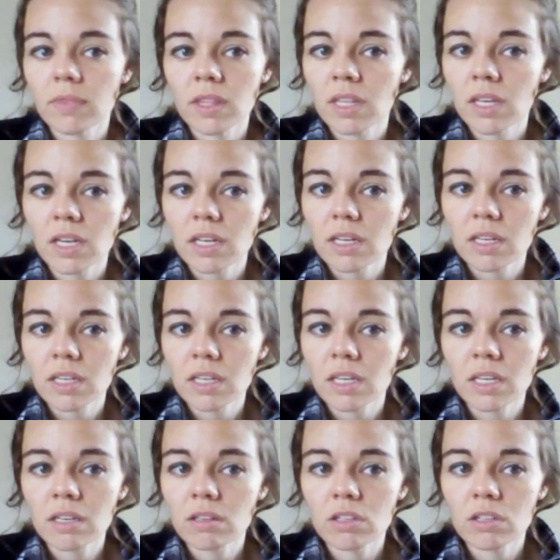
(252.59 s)
that
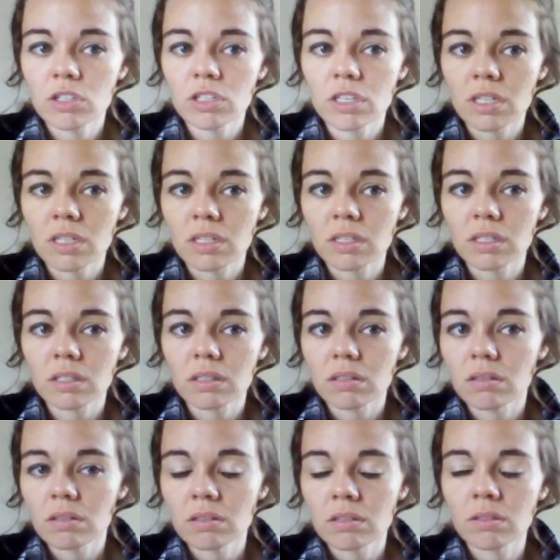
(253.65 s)
English is
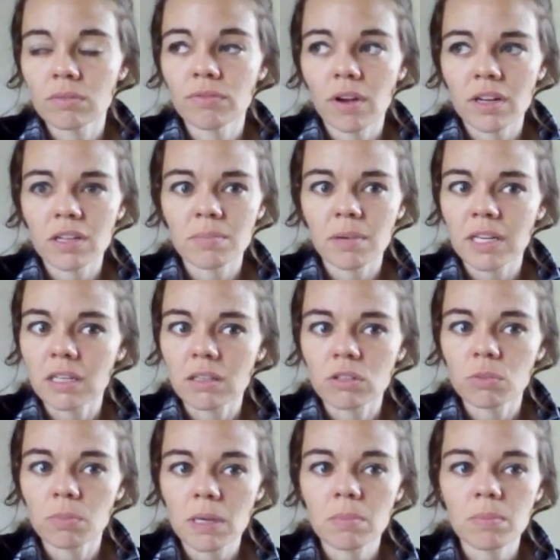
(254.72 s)
defined by
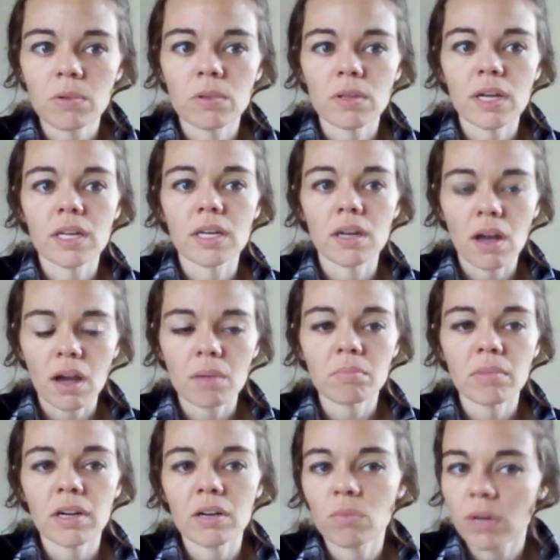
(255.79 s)
English people and
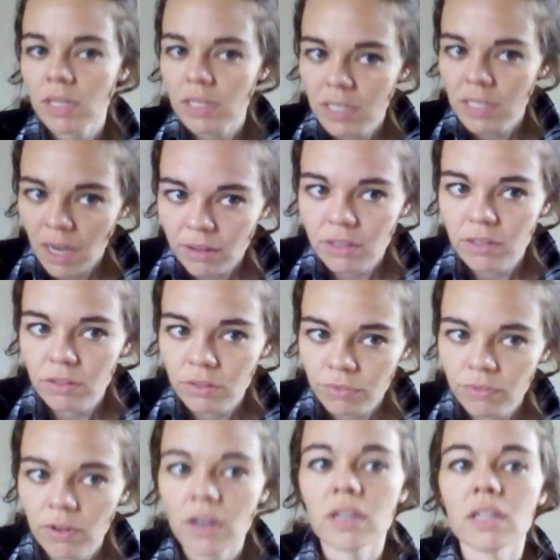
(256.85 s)
not by what Italians
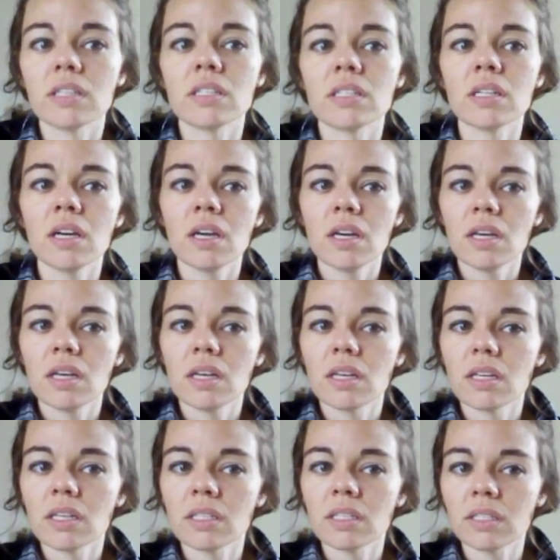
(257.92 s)
find
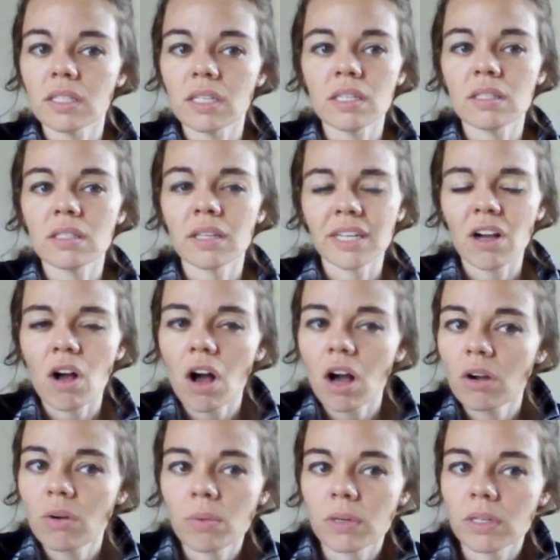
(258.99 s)
is like
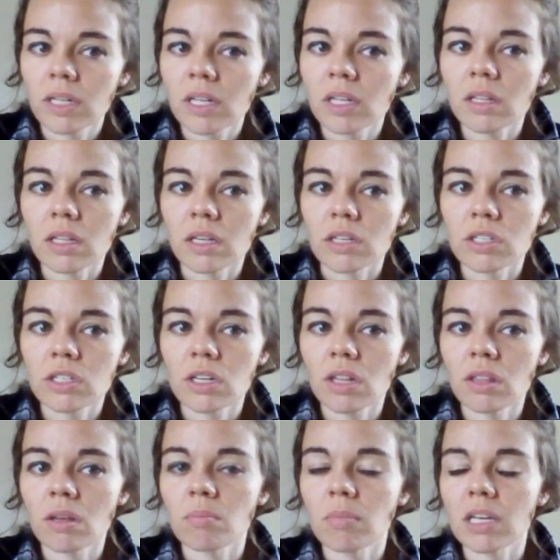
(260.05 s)
awkward English
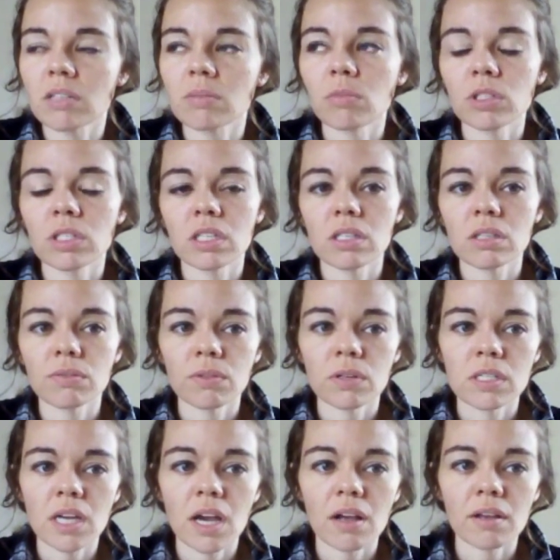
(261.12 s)
that makes more sense for
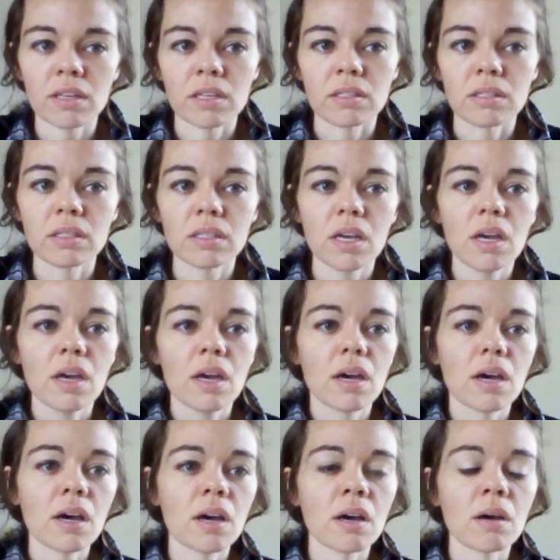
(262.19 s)
Italians.
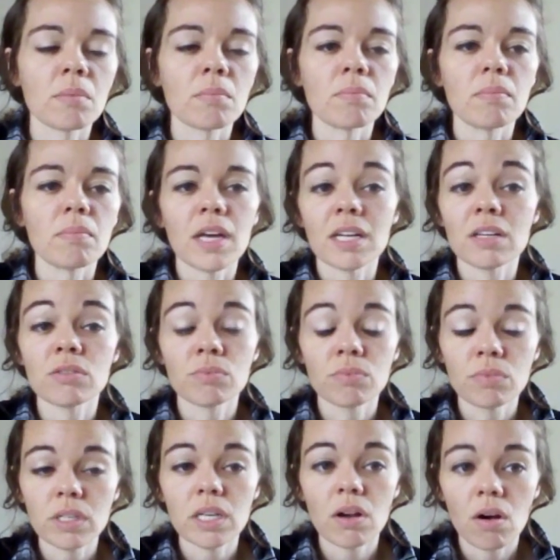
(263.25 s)
And it's
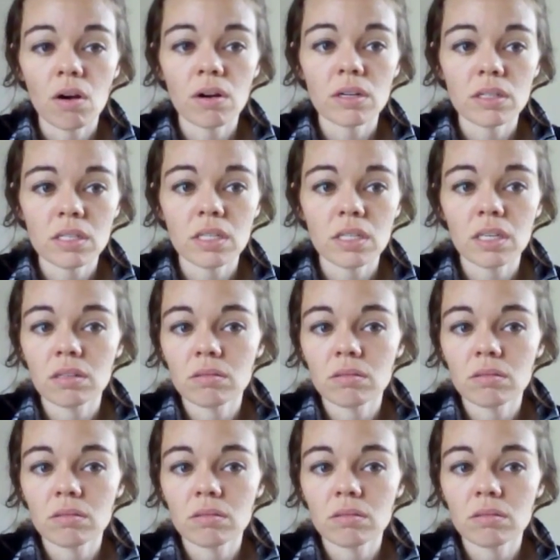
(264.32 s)
really hard to